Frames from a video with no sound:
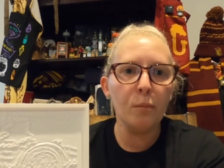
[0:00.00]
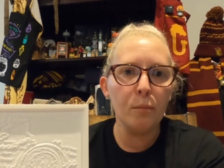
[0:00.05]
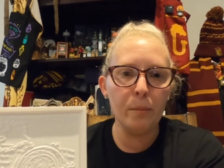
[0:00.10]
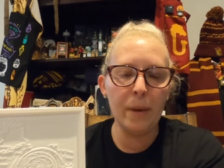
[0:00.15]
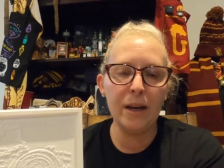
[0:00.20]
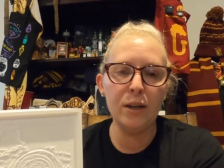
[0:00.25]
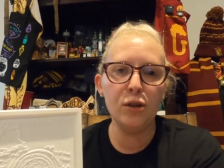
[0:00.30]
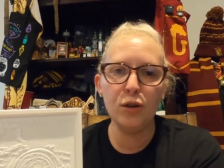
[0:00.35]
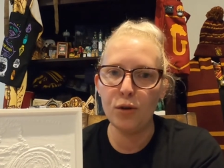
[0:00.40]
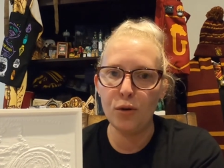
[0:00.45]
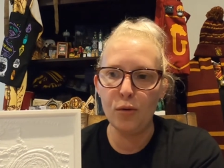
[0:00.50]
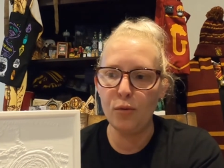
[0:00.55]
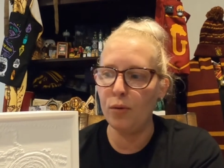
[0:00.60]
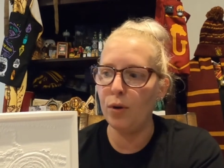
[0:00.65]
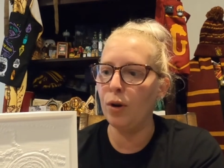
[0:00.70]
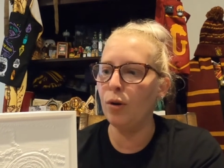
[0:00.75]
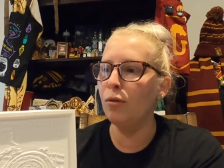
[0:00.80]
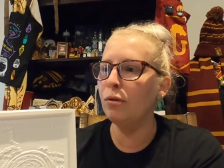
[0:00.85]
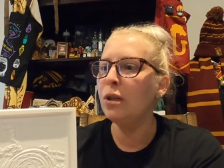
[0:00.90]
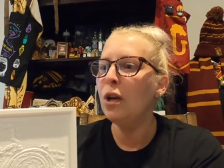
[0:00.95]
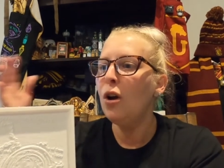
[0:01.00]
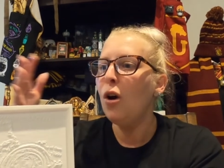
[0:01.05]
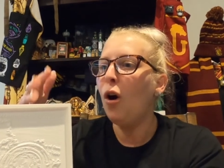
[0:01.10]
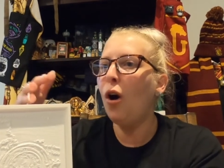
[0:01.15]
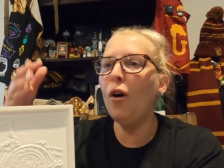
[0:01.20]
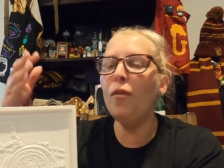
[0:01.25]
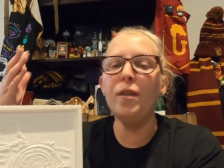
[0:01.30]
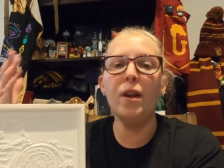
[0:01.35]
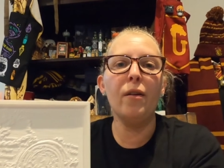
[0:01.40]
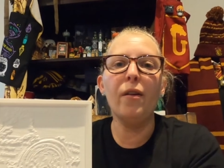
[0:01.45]
magical world
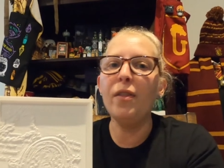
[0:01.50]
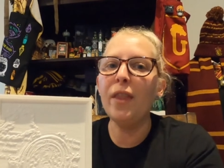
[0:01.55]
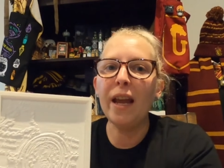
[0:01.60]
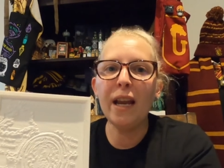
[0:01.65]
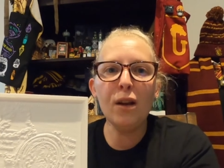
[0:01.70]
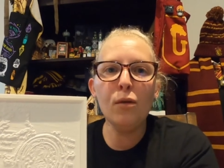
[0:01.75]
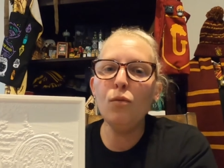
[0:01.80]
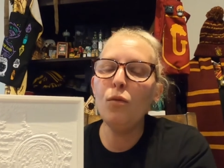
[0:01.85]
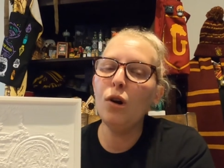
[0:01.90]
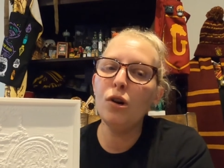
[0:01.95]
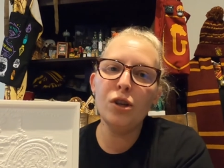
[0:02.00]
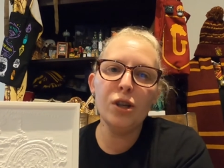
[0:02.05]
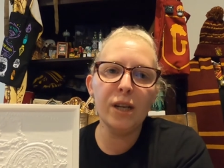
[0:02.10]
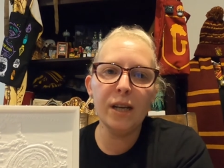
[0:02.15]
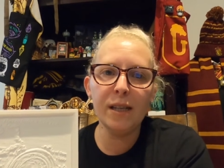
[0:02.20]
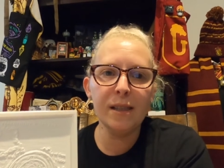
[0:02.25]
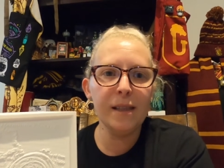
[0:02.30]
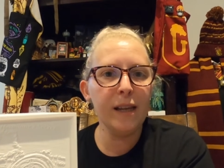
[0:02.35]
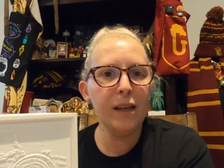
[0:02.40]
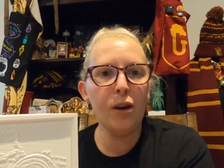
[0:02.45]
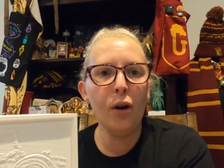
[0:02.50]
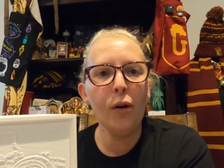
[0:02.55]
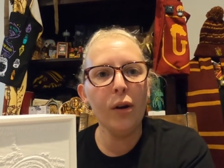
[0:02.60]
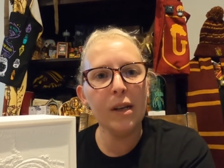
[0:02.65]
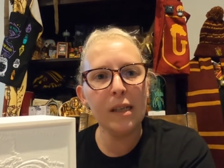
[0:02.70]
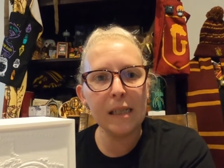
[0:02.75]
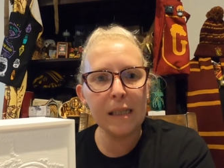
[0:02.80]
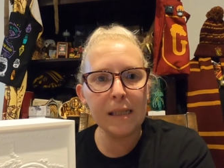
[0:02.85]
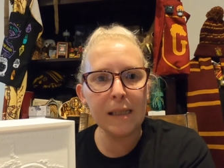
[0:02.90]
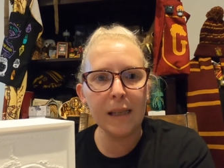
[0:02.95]
on there and they can watch it as they're
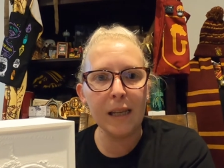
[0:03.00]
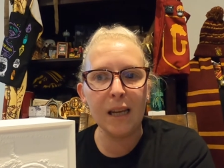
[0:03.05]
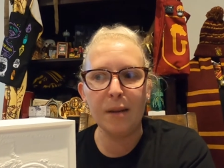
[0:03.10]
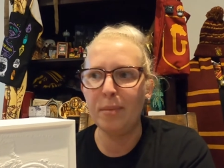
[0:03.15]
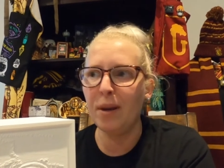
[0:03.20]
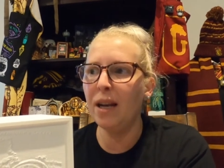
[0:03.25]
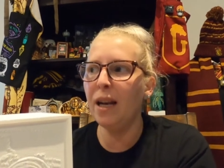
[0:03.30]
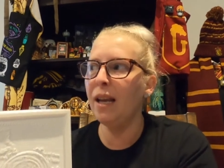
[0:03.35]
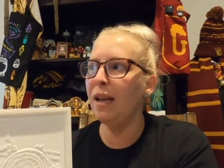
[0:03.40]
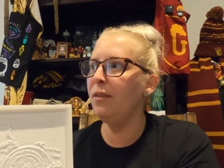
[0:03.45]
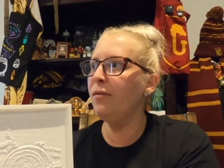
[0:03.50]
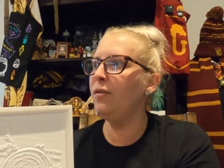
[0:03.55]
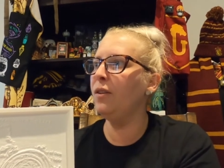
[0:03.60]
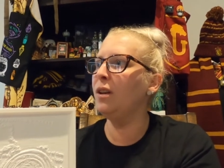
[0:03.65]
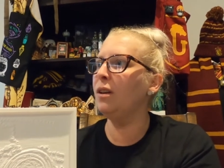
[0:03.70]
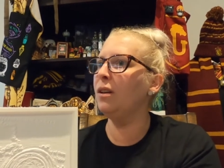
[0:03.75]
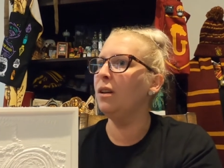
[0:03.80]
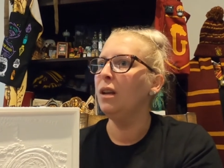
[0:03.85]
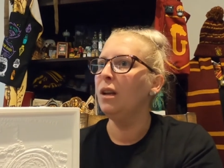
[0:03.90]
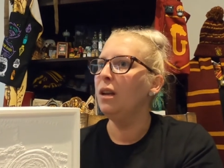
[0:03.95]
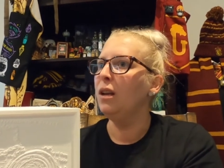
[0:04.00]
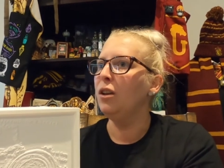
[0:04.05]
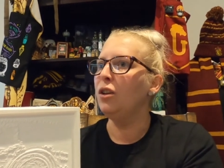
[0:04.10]
going to sleep and even